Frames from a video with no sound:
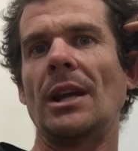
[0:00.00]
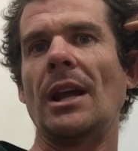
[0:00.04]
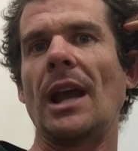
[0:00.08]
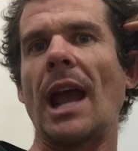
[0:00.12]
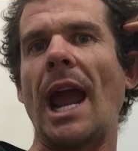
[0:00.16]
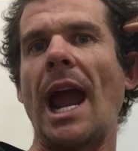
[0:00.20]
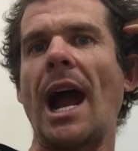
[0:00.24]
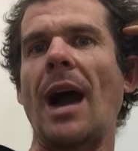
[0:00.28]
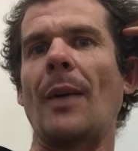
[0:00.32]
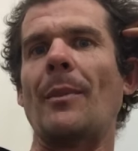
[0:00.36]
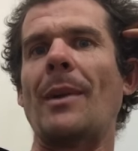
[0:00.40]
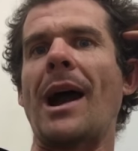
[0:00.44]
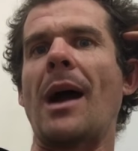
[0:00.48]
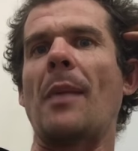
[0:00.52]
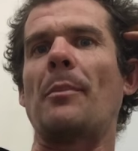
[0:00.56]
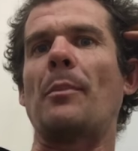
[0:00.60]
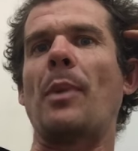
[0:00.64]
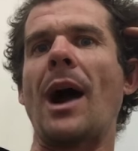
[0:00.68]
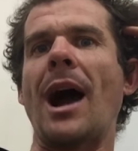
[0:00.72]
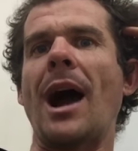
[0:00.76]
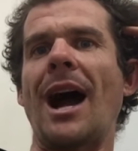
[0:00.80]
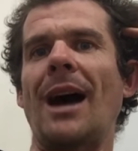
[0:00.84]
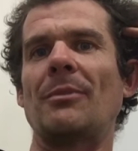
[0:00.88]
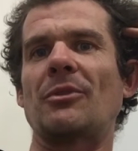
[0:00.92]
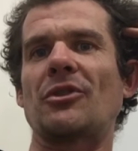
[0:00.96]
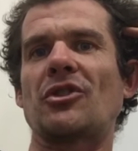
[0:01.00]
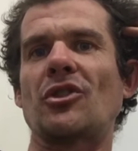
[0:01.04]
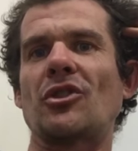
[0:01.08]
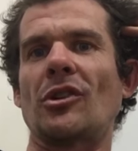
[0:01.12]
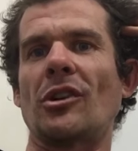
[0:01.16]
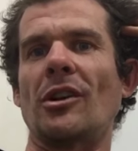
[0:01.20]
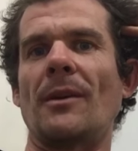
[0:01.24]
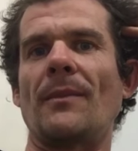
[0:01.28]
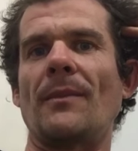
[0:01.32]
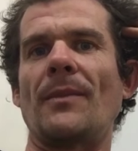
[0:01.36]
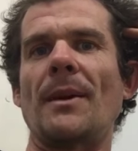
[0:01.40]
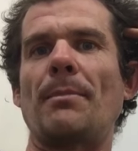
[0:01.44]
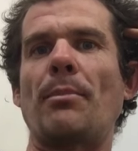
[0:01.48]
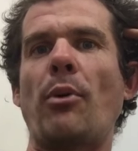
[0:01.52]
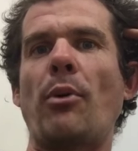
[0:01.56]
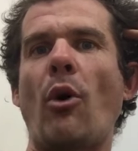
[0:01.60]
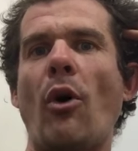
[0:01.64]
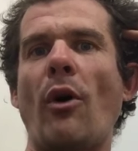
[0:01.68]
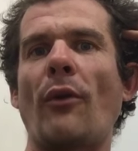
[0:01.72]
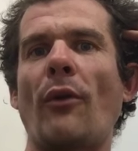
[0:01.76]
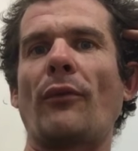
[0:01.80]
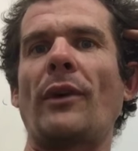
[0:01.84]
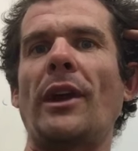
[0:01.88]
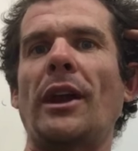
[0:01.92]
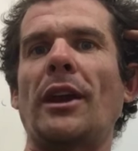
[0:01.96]
How about palm sugar? The
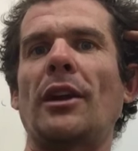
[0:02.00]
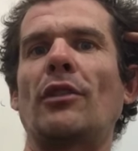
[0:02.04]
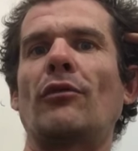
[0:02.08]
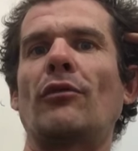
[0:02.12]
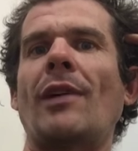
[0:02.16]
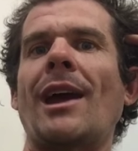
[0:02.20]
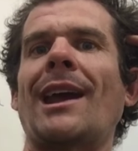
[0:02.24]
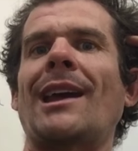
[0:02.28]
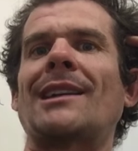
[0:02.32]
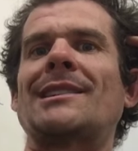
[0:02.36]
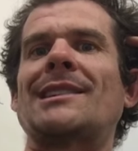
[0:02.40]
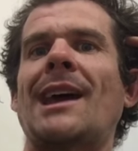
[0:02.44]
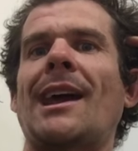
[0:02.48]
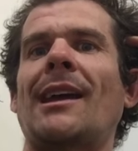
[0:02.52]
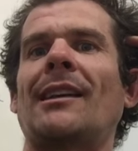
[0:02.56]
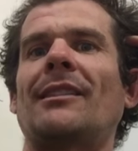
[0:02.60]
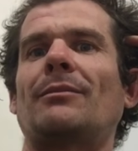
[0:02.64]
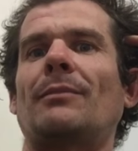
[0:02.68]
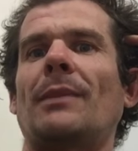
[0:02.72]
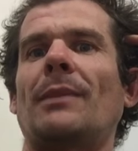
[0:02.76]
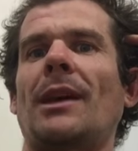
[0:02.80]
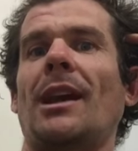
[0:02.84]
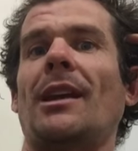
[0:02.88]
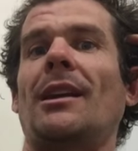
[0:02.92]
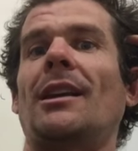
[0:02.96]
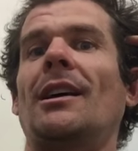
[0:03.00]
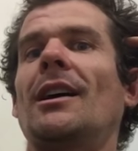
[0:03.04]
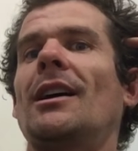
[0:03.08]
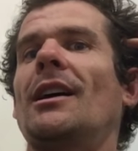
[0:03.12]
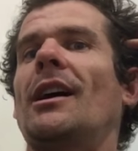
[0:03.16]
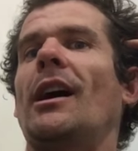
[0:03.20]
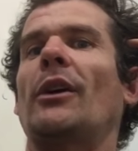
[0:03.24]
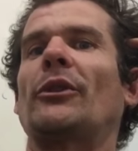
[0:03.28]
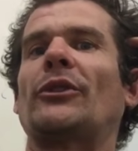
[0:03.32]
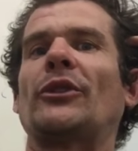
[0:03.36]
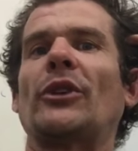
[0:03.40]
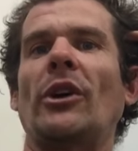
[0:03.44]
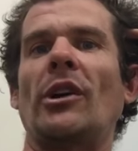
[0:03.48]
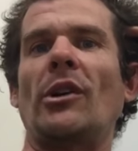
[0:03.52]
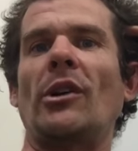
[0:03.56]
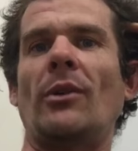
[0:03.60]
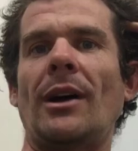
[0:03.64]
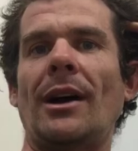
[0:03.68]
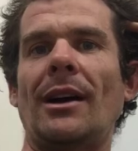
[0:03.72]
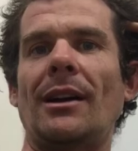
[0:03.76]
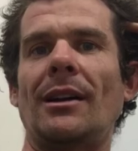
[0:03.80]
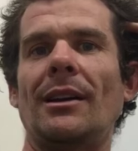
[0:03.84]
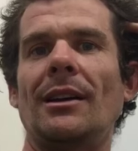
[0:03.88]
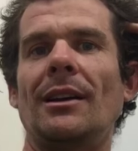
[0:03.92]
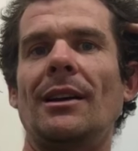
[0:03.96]
poor freaking orangutans, man. I'll tell you
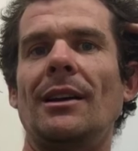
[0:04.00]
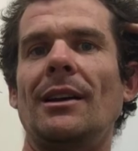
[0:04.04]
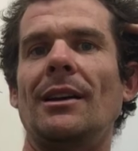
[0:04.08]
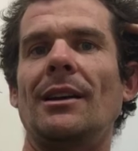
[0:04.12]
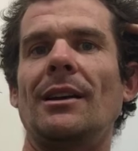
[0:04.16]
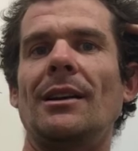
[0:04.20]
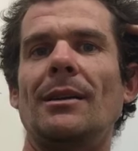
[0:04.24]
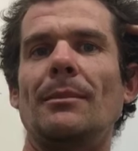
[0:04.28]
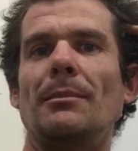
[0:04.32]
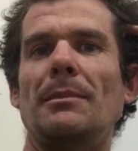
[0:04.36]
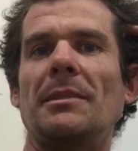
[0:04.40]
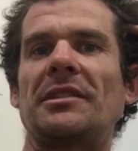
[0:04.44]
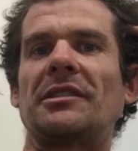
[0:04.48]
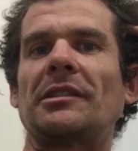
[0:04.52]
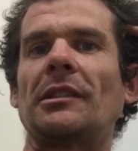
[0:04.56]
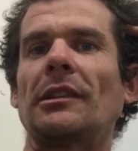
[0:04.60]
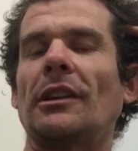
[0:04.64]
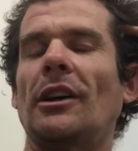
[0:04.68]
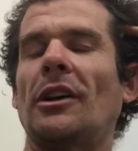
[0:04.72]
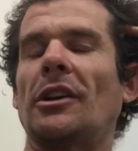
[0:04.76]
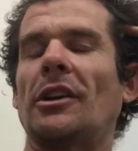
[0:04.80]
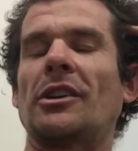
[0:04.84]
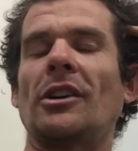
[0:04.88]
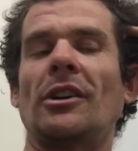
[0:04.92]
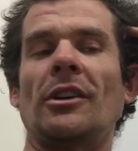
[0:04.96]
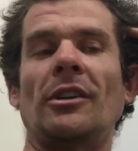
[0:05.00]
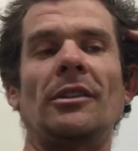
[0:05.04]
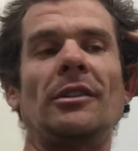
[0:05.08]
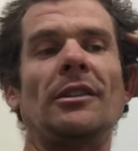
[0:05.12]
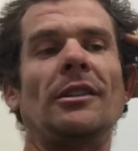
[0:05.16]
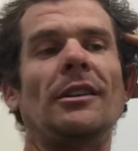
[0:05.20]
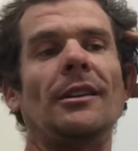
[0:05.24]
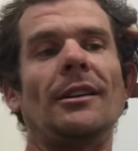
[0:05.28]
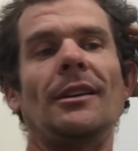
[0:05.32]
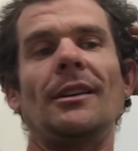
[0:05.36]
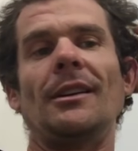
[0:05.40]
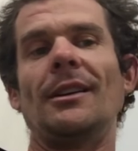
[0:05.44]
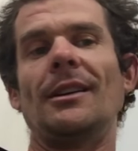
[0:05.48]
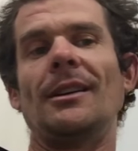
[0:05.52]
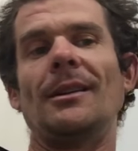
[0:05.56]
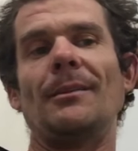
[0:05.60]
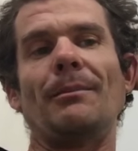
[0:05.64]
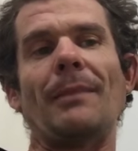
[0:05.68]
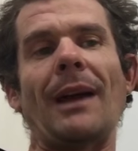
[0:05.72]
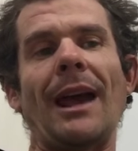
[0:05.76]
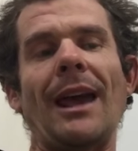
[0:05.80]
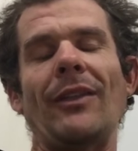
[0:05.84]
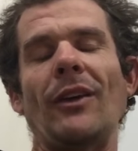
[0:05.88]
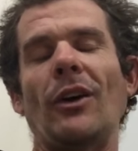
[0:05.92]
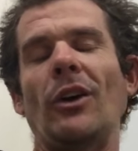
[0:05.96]
what, Mr. Loco,
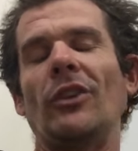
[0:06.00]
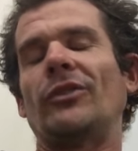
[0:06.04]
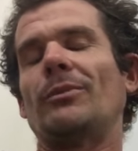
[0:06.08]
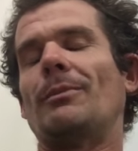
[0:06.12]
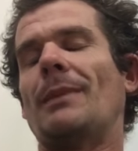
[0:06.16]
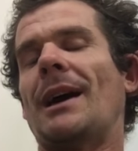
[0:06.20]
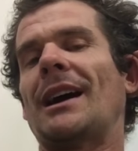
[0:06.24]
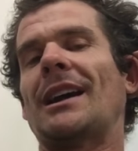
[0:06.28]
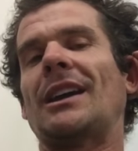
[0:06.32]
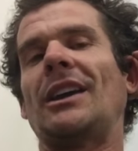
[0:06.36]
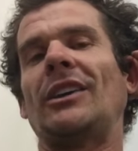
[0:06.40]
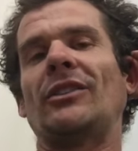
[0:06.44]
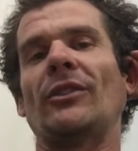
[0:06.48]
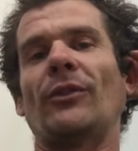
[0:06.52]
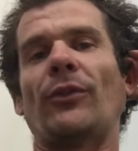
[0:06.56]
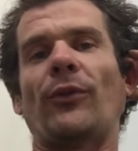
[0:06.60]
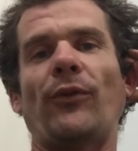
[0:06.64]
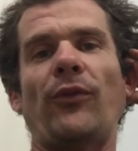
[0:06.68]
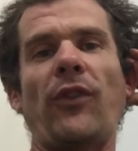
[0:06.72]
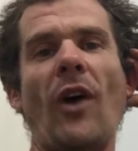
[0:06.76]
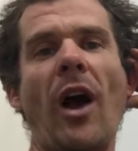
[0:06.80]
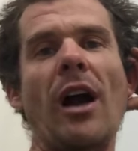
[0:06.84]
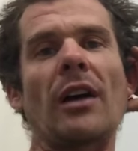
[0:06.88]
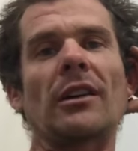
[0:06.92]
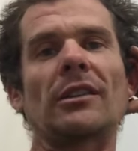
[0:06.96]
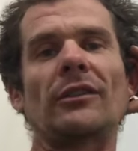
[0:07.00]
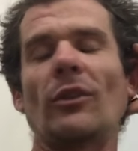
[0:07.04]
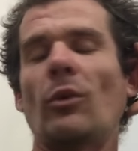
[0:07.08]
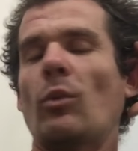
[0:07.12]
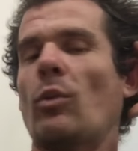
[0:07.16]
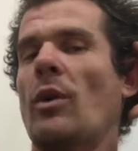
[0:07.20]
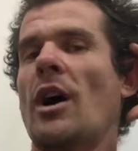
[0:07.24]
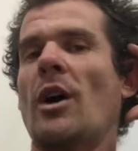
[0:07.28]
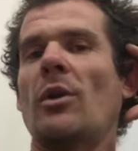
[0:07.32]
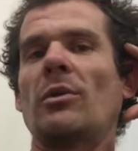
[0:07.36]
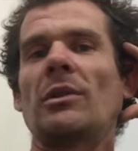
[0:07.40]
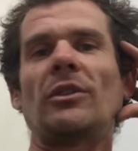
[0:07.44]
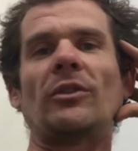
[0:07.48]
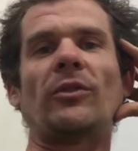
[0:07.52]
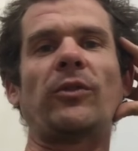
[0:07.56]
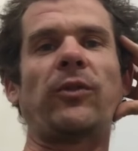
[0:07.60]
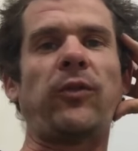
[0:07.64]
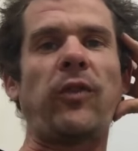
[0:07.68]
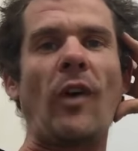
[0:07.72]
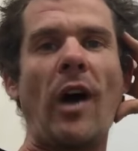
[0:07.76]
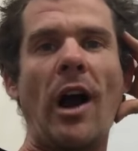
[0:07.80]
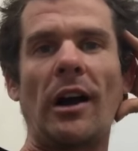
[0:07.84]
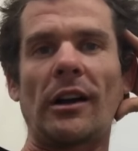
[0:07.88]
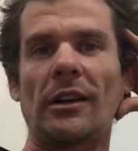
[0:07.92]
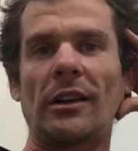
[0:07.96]
mate, those monkeys are fucked. The world is
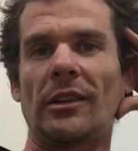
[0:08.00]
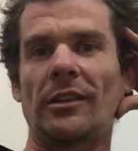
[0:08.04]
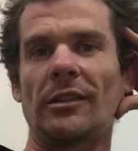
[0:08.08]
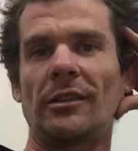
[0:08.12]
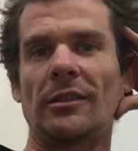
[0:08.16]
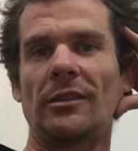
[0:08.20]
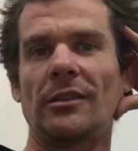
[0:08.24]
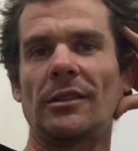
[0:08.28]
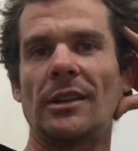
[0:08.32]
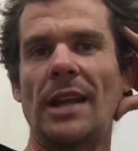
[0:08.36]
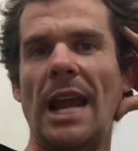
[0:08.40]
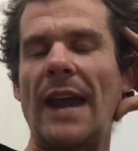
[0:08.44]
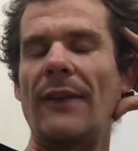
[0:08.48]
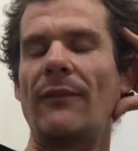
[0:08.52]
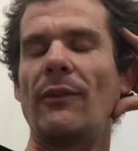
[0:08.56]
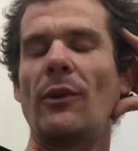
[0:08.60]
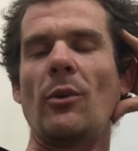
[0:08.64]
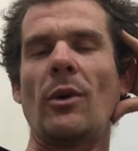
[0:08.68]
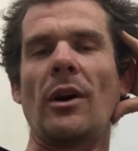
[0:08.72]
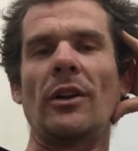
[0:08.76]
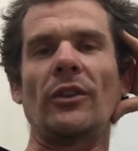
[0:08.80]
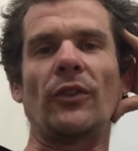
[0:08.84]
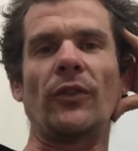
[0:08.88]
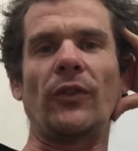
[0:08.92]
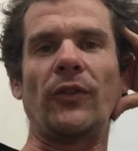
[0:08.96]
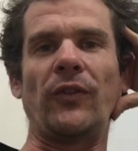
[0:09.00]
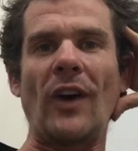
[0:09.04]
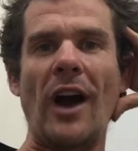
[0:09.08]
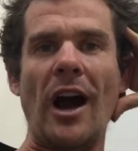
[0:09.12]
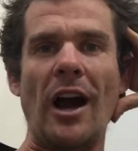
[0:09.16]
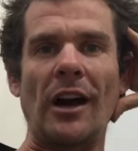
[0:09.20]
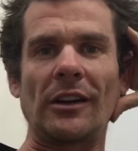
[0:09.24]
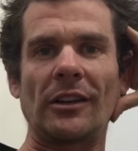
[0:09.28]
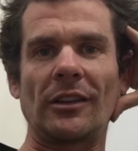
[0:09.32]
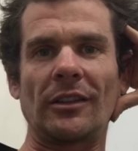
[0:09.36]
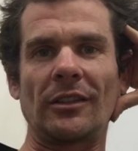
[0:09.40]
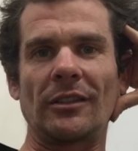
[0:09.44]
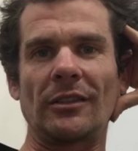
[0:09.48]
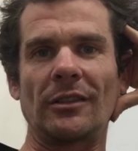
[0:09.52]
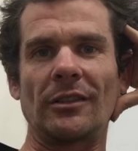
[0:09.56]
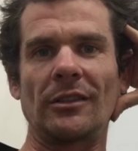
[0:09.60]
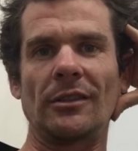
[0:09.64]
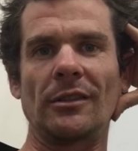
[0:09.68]
fucked. Everyone's fucked.